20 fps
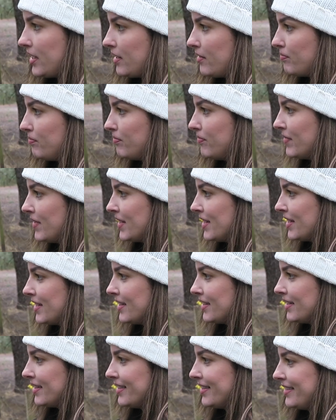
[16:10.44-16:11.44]
and toilets and
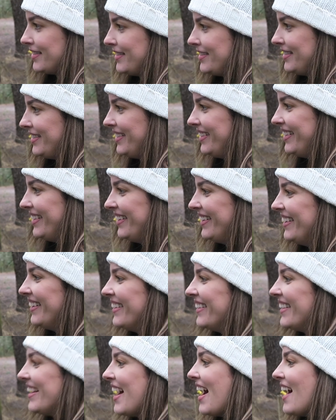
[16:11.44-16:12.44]
sinks, and
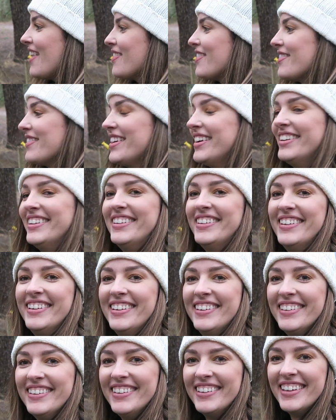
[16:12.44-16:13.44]
then I came out
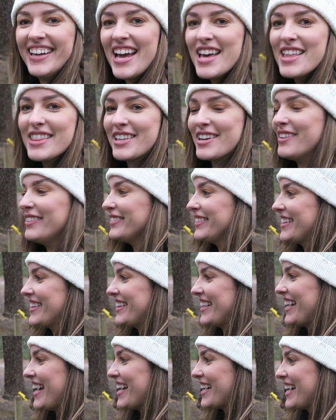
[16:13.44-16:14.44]
here. The only
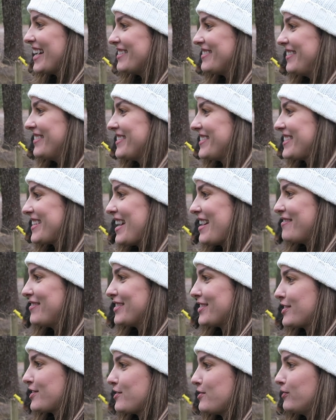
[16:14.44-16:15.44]
thing I got done today
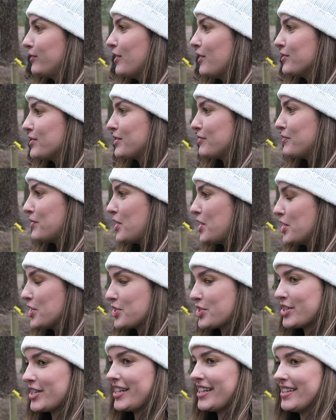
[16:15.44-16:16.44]
was two loads of
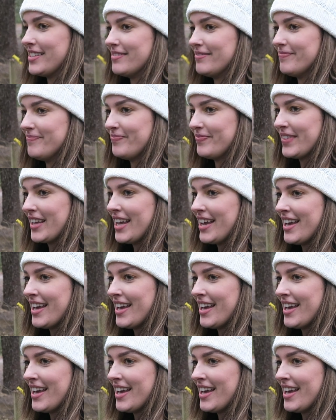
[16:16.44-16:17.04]
laundry and